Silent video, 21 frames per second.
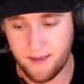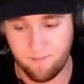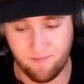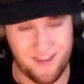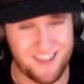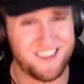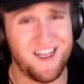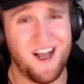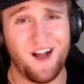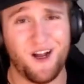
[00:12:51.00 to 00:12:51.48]

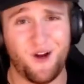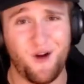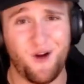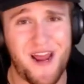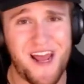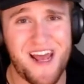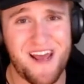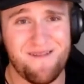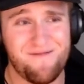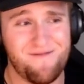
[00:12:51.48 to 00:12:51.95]
That's not
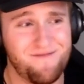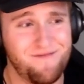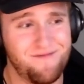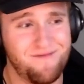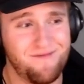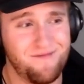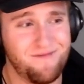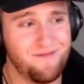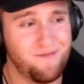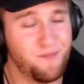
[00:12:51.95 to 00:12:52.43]
great,
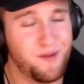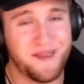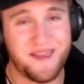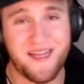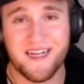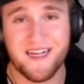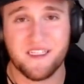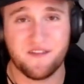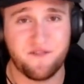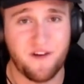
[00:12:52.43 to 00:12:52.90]
but
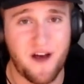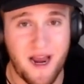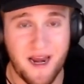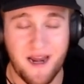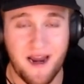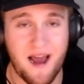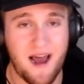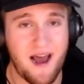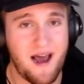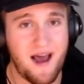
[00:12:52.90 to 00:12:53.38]
that's
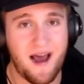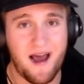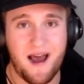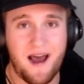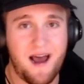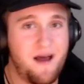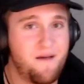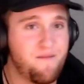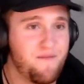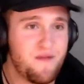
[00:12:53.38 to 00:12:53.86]
fine.
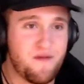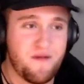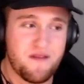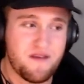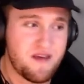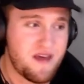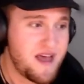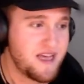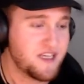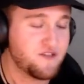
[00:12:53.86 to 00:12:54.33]

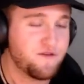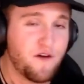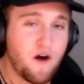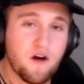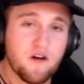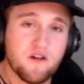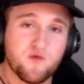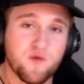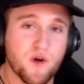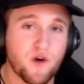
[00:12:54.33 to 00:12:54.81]
As
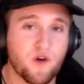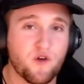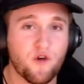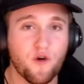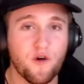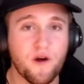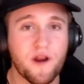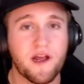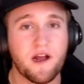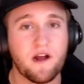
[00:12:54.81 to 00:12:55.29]
far as
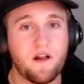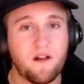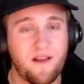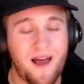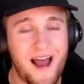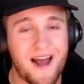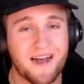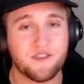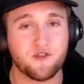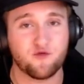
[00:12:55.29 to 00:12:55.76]
recruiting
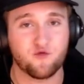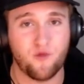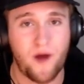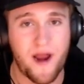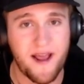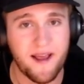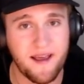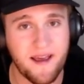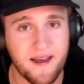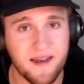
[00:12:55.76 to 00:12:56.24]
class
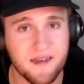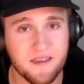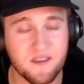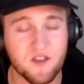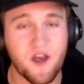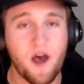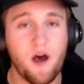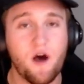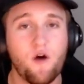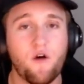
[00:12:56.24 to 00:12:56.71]
rankings
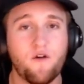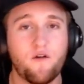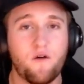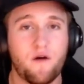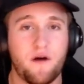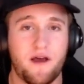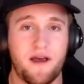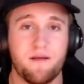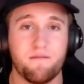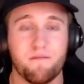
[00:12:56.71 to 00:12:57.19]
go,
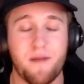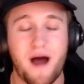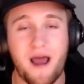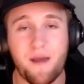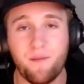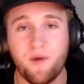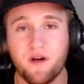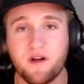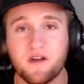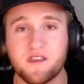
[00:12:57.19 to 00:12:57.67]
in my
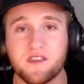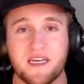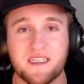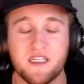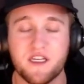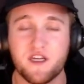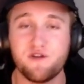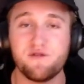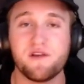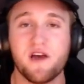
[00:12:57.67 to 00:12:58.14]
books
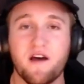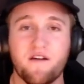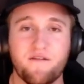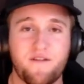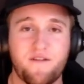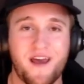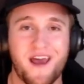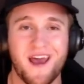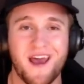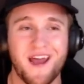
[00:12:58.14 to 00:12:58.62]
as a Utah
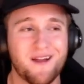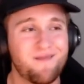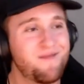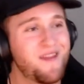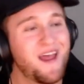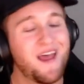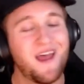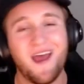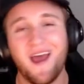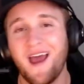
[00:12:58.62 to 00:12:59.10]
fan,
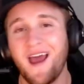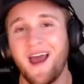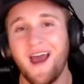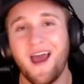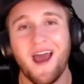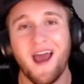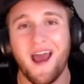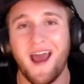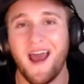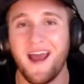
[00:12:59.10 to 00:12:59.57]

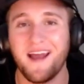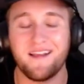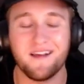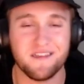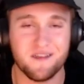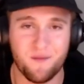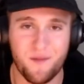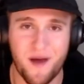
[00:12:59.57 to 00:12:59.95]
it doesn't